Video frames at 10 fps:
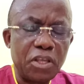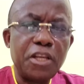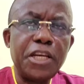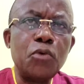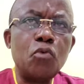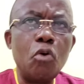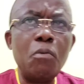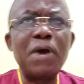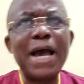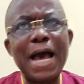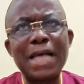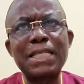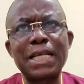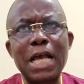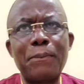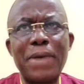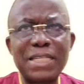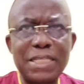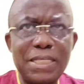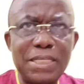The womb has the
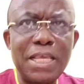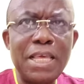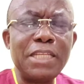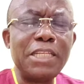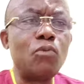capacity, the